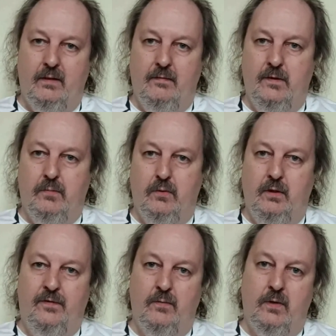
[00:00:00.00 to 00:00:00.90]
football
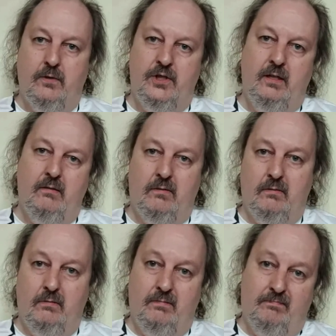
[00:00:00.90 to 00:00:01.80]
if you're watching,
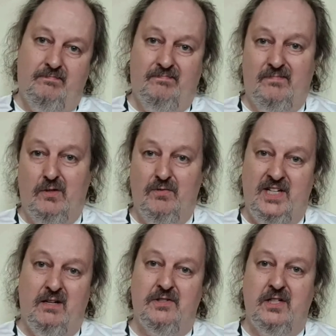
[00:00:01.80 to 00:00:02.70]
or the
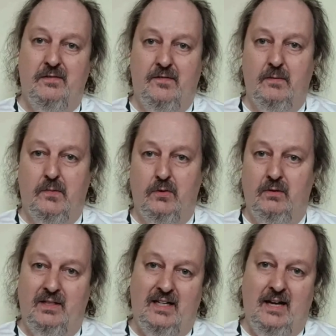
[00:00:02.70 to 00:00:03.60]
results of the
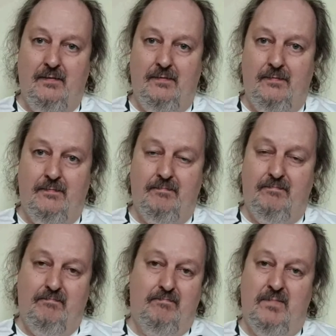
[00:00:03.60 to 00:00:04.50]
football if
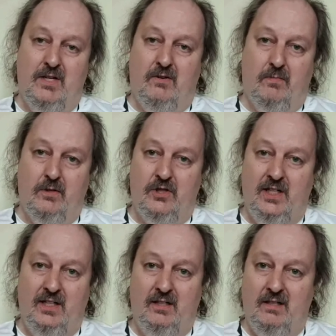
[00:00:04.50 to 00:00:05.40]
you're not
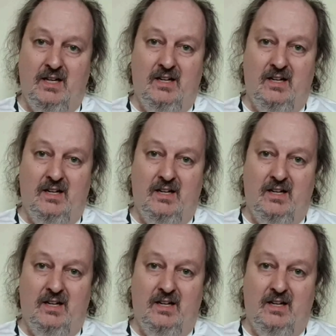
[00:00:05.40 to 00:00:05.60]
watching,